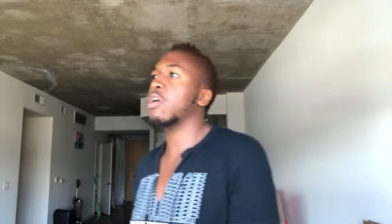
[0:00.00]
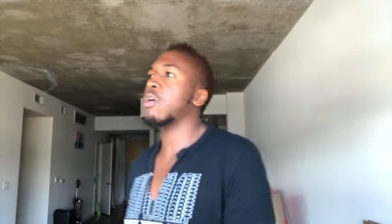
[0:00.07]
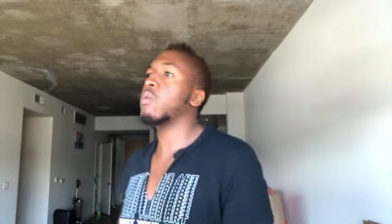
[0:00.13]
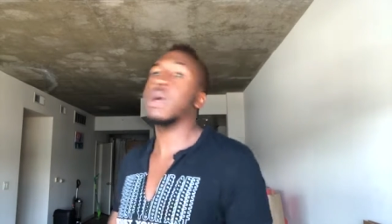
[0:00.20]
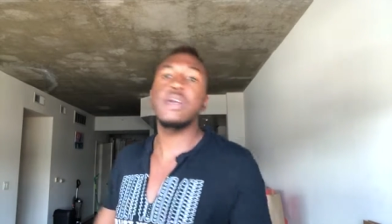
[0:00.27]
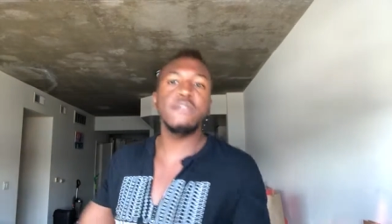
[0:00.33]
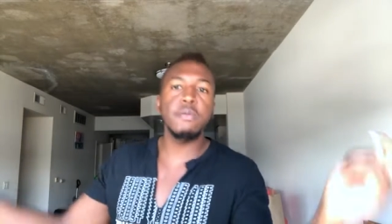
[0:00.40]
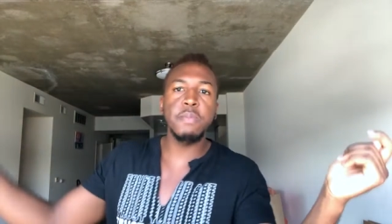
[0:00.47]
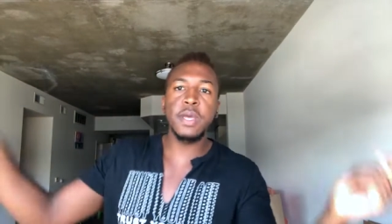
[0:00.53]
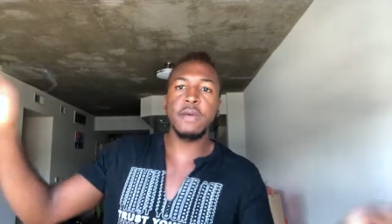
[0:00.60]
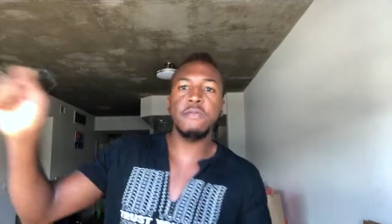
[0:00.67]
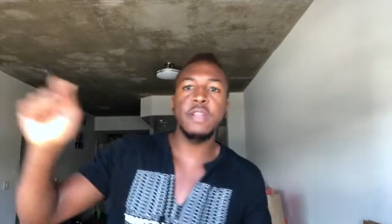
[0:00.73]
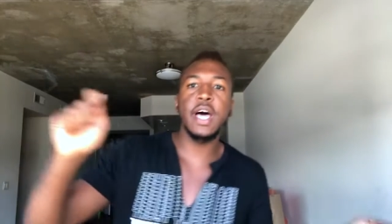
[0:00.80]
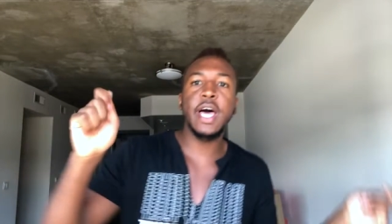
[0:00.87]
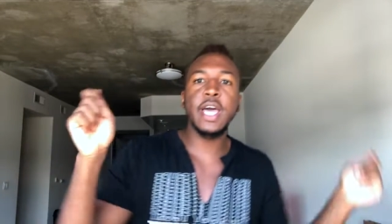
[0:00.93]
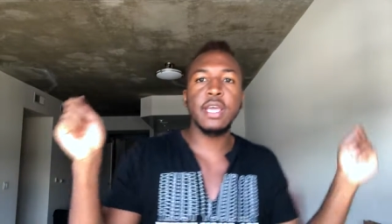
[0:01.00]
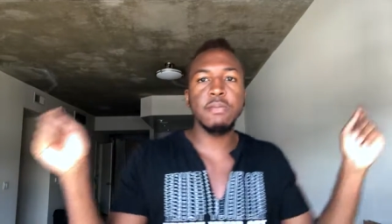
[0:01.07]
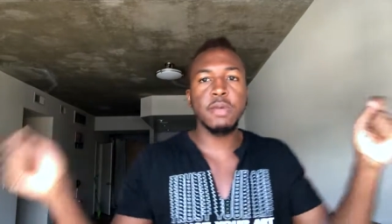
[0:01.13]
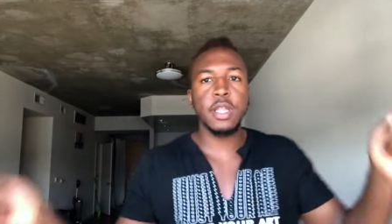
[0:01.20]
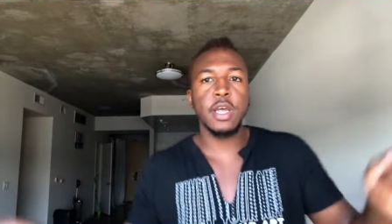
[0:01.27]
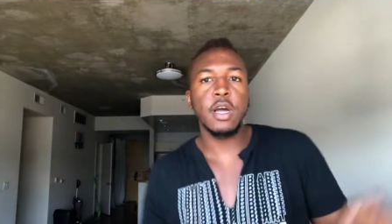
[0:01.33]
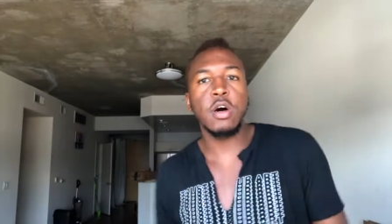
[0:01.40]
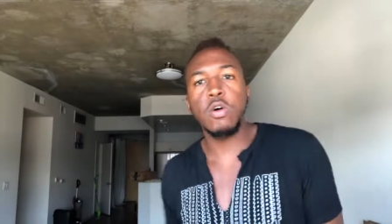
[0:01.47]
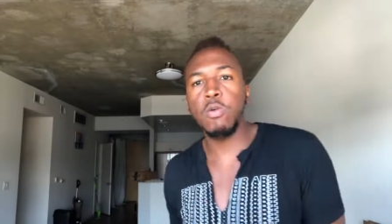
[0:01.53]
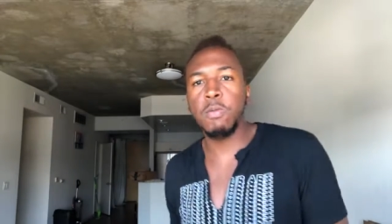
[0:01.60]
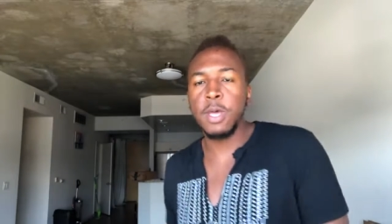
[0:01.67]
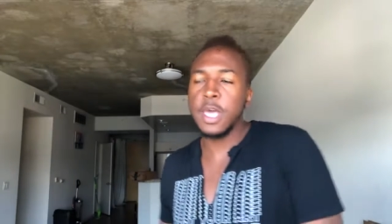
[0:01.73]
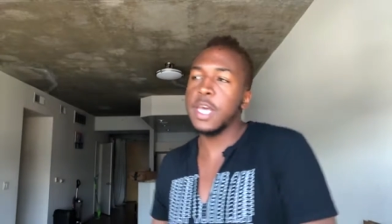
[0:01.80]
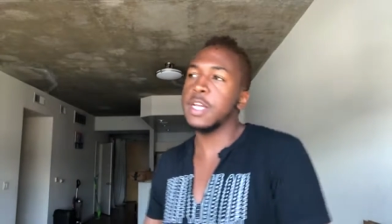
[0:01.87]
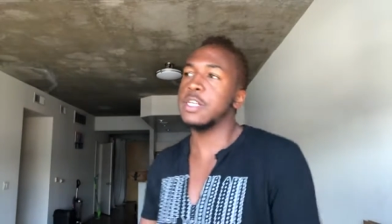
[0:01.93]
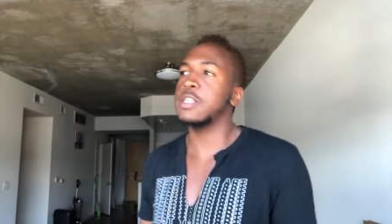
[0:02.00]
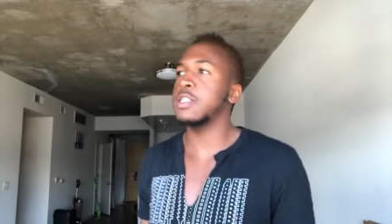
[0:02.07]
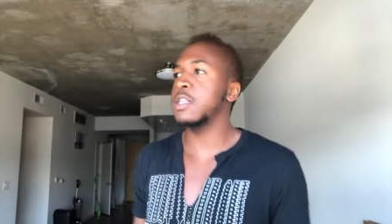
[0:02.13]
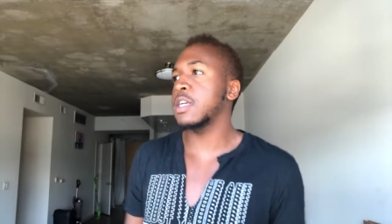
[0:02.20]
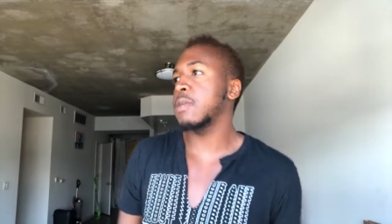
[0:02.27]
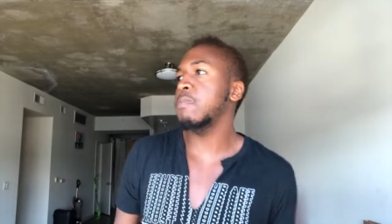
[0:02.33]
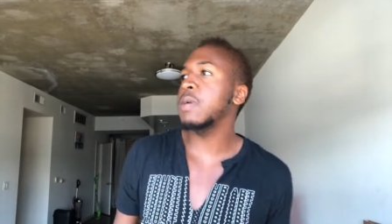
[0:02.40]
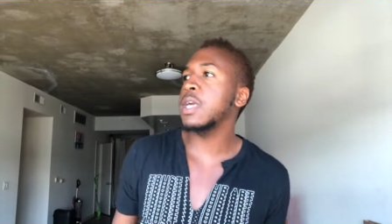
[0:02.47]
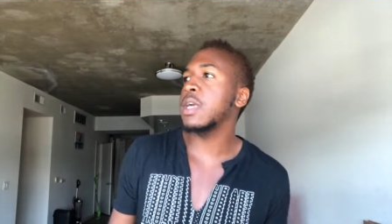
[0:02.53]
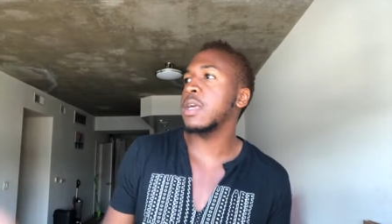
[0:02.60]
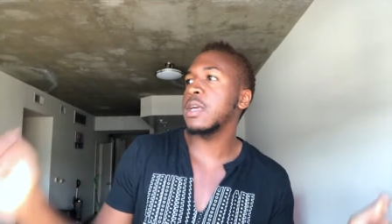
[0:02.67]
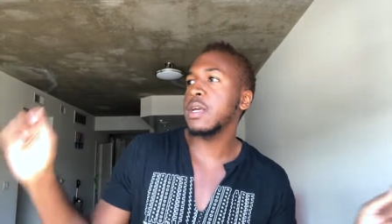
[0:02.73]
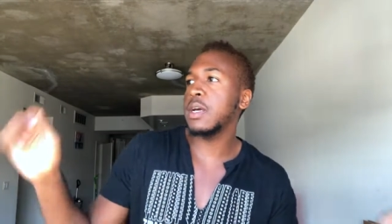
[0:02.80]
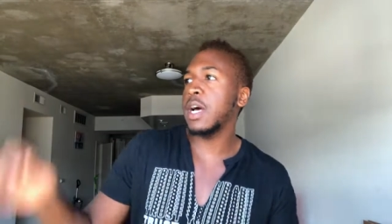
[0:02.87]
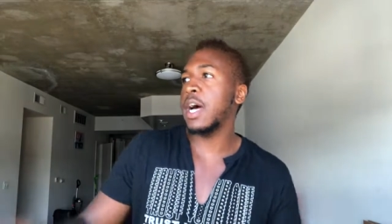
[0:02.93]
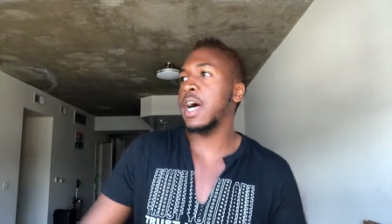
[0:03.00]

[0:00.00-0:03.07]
wave a big flag and be like, oh man, look at me.